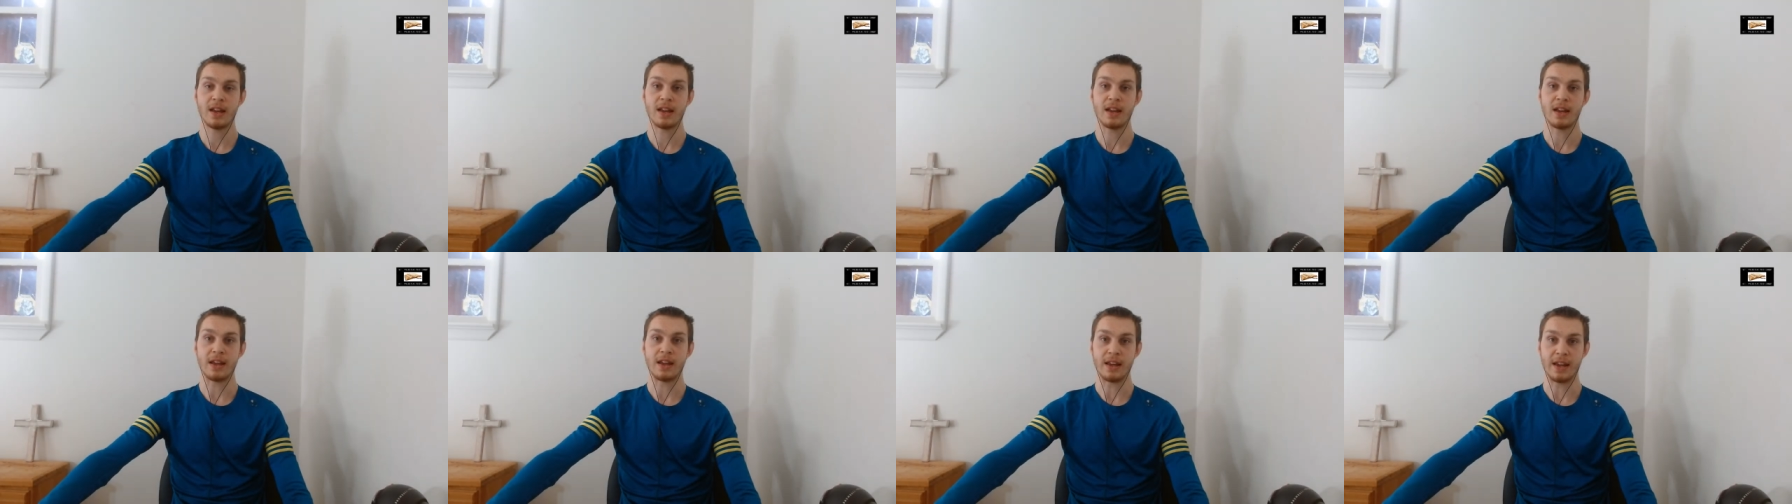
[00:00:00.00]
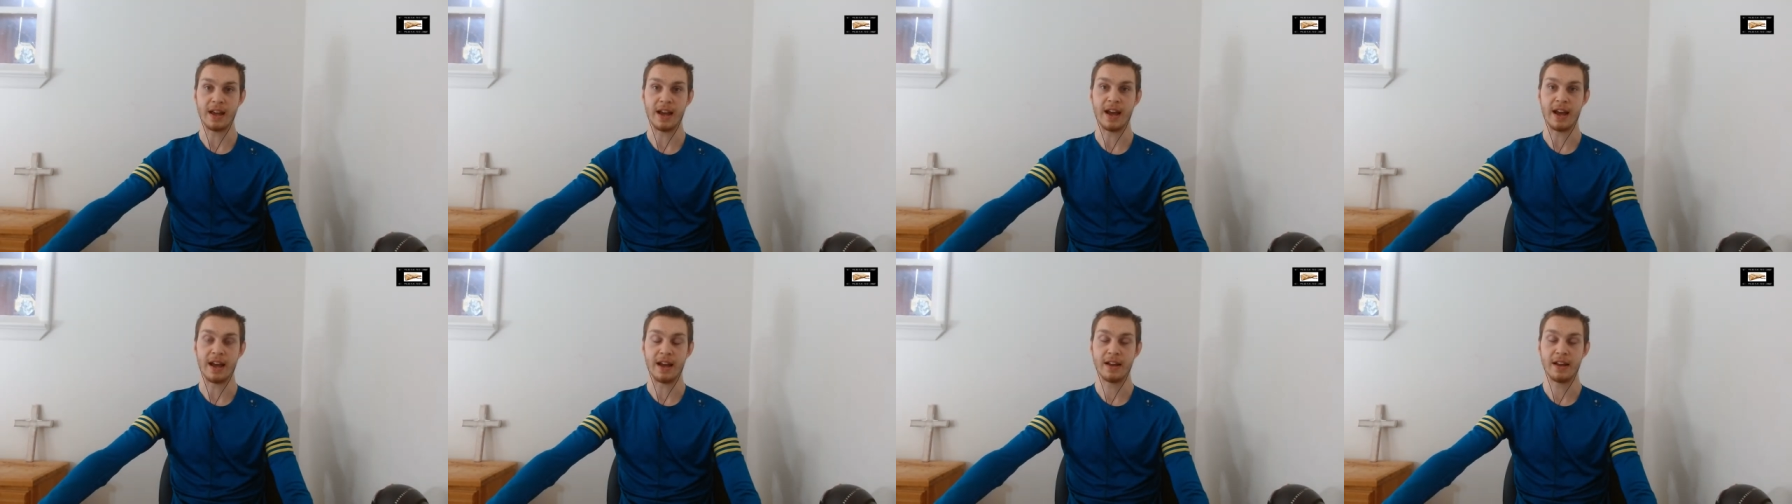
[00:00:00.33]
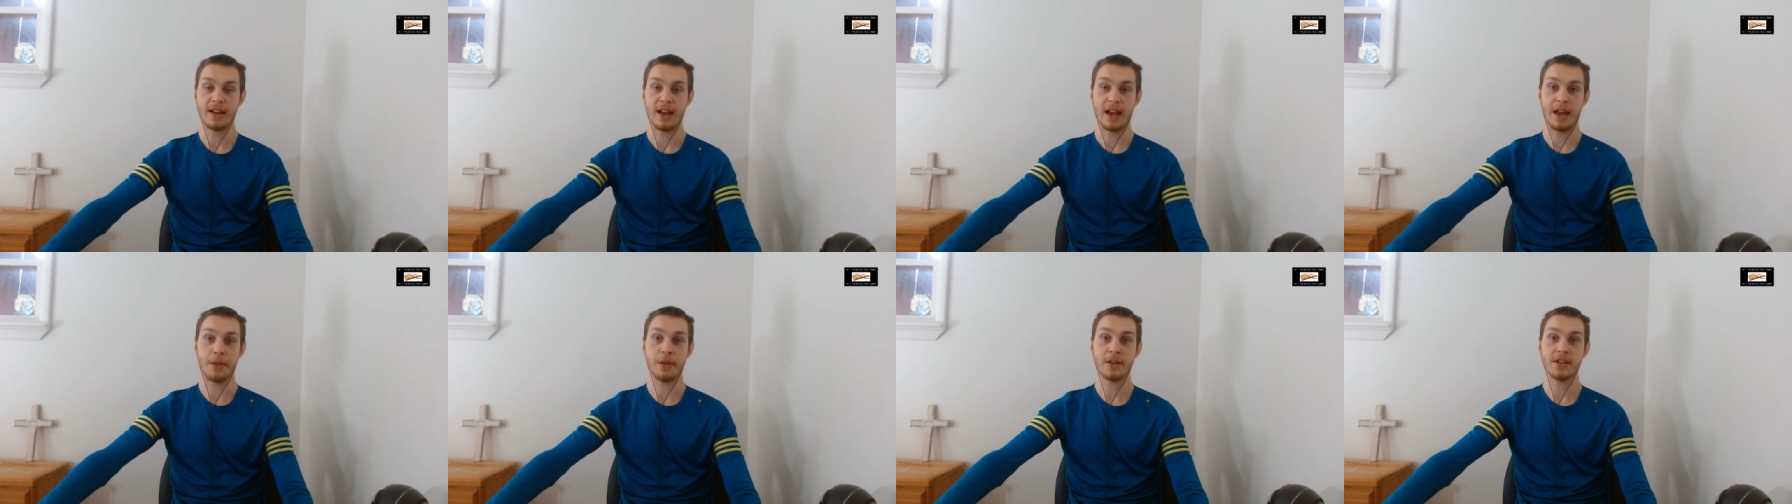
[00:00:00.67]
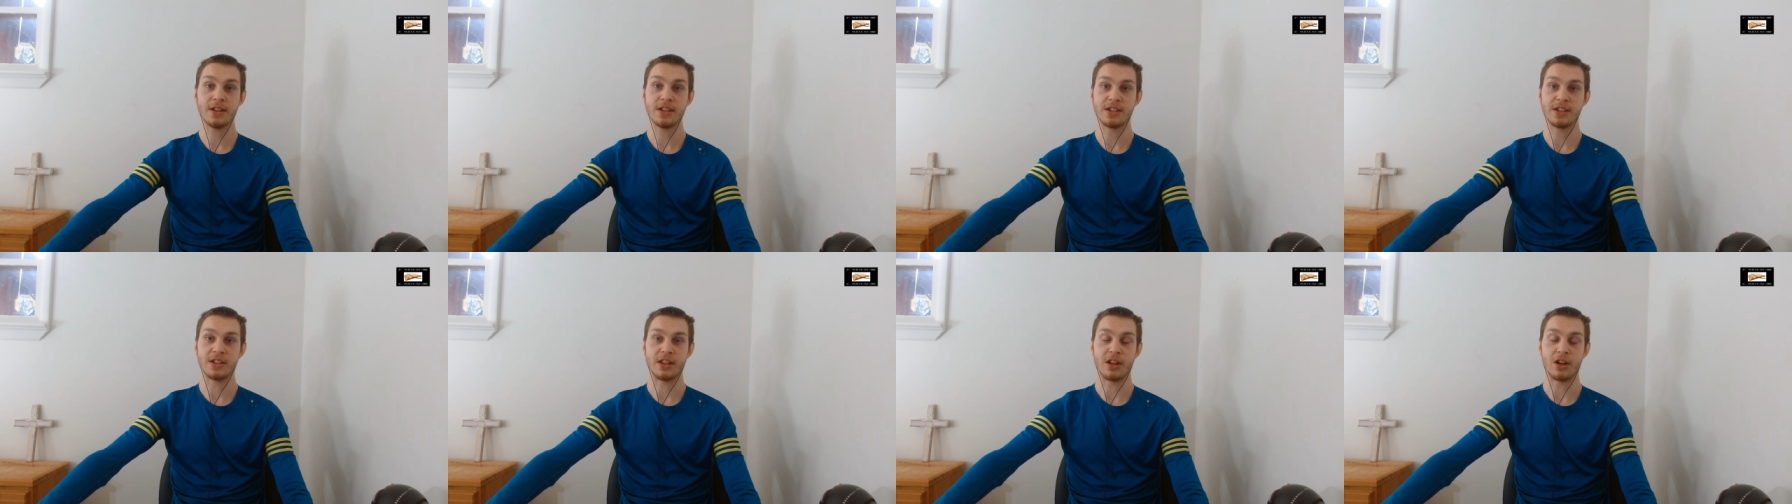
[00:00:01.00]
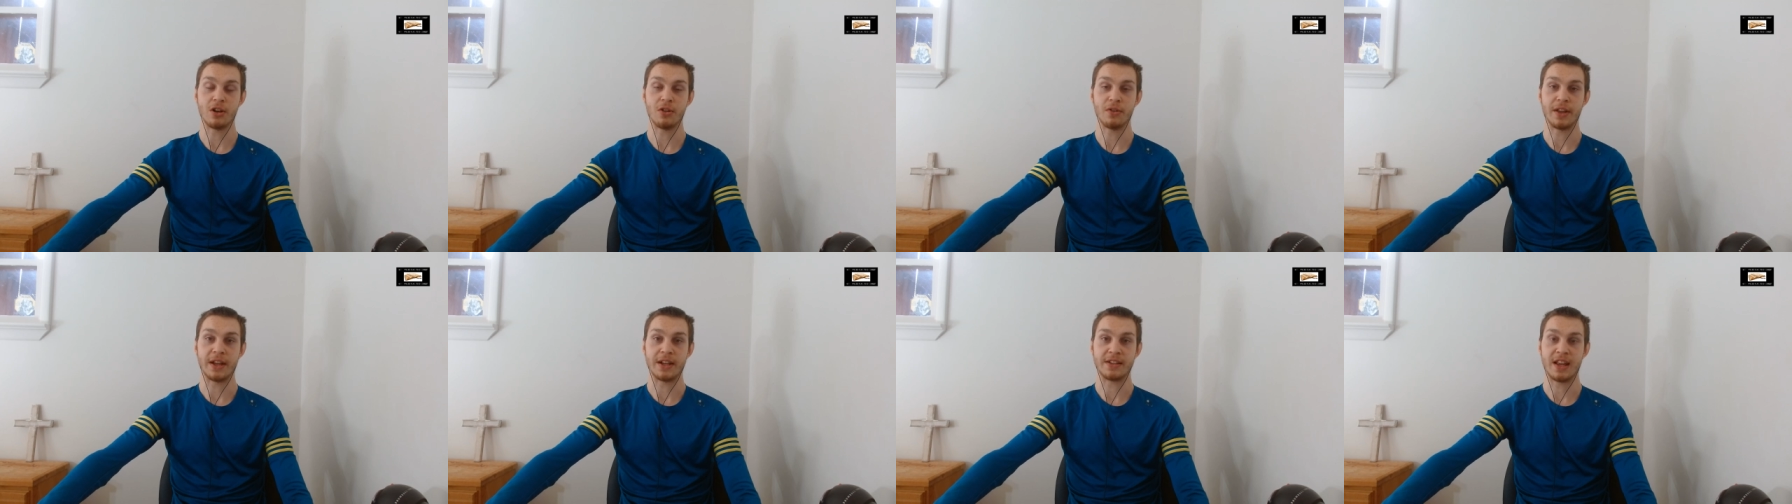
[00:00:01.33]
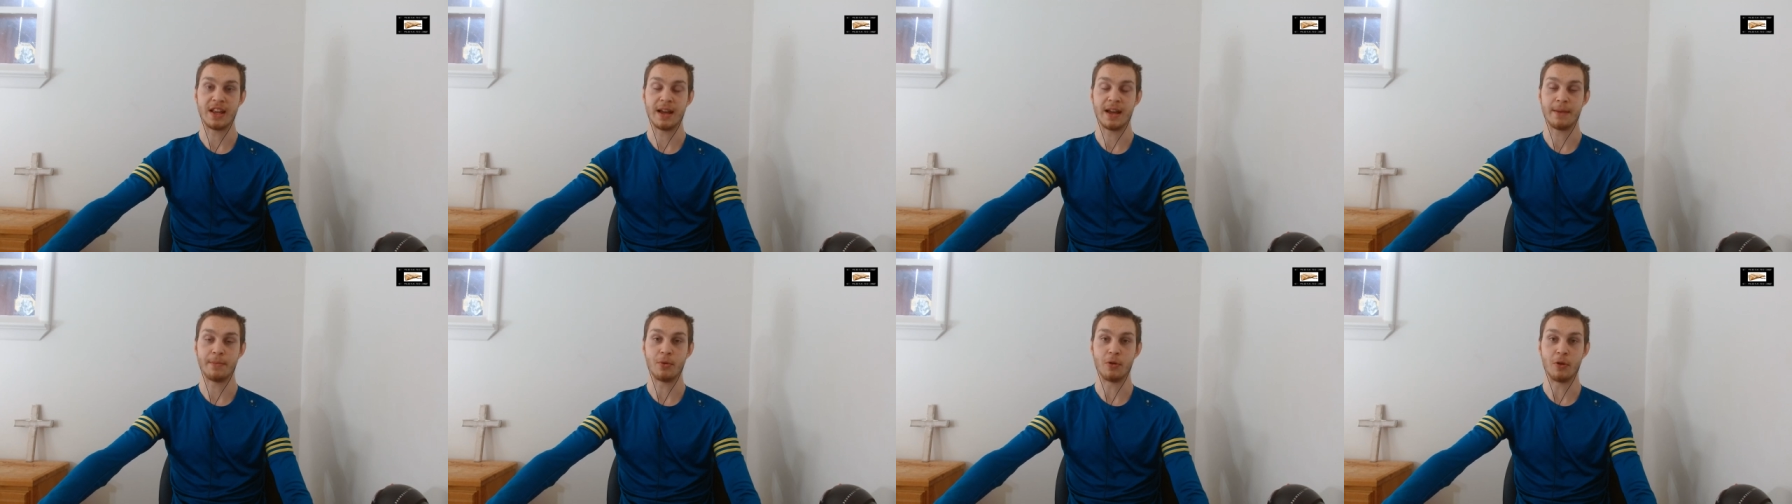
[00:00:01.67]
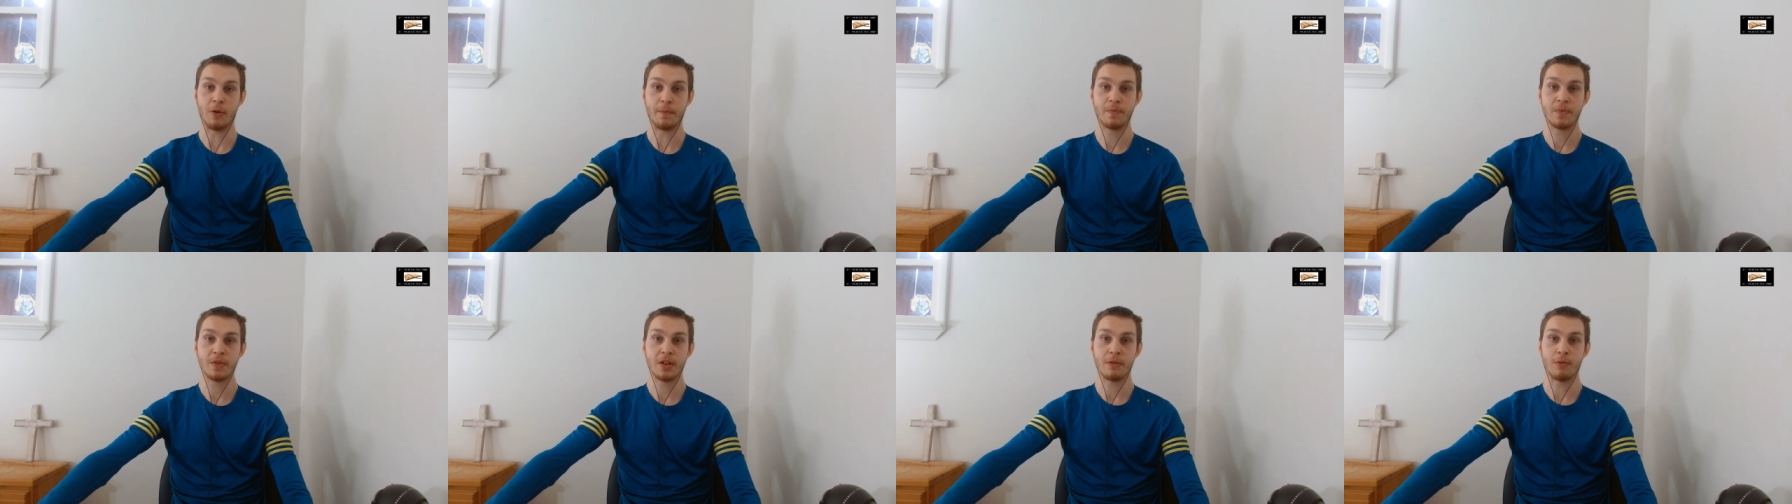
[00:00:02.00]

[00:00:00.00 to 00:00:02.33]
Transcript: Yeah, and this isn't the only example